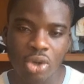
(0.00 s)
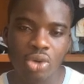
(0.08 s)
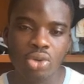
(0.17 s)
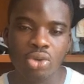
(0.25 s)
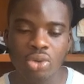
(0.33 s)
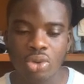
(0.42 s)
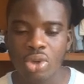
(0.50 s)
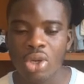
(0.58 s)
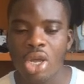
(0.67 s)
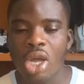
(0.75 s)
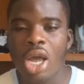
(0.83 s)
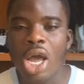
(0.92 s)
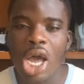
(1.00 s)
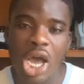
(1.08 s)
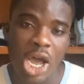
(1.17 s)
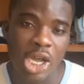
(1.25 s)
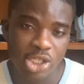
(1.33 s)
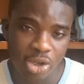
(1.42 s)
on
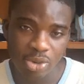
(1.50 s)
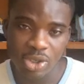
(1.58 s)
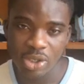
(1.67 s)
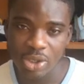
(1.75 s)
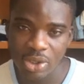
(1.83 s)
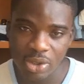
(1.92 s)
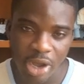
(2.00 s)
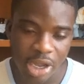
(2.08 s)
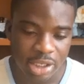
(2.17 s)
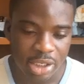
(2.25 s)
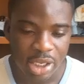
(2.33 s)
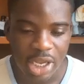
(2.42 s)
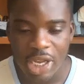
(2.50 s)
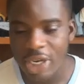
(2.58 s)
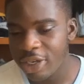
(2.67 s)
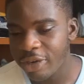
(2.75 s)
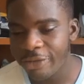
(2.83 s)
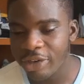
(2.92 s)
assumptions, right?
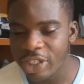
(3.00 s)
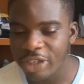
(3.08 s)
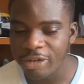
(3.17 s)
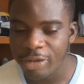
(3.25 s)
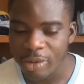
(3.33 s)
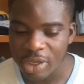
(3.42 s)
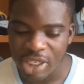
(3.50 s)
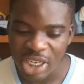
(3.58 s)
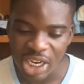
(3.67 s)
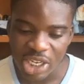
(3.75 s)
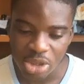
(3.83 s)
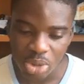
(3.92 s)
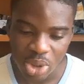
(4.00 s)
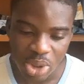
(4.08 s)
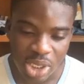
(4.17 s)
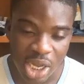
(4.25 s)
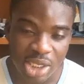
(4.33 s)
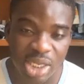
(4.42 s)
And for CVP, these are the assumptions.
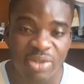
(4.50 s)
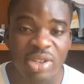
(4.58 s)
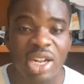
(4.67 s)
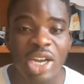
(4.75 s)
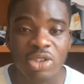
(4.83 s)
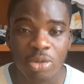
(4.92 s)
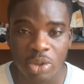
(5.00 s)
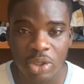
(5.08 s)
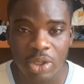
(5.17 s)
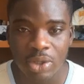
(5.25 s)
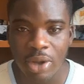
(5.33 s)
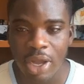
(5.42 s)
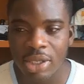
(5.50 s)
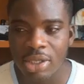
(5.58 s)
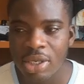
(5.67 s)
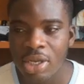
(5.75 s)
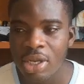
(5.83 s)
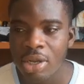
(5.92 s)
There are 7 assumptions, right?
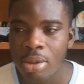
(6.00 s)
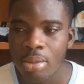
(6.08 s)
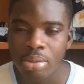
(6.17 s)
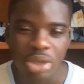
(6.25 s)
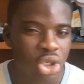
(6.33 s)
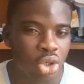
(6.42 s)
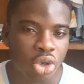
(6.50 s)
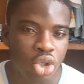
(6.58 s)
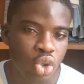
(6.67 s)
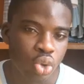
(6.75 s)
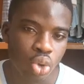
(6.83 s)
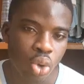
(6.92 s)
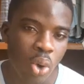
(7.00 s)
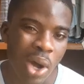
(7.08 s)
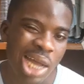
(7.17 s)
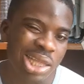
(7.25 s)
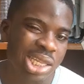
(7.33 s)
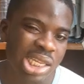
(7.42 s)
Be sure to know
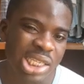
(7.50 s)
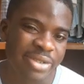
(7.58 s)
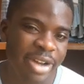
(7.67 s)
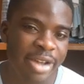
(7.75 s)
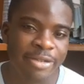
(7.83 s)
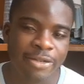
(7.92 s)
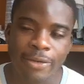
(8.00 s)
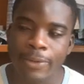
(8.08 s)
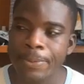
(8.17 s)
at least 5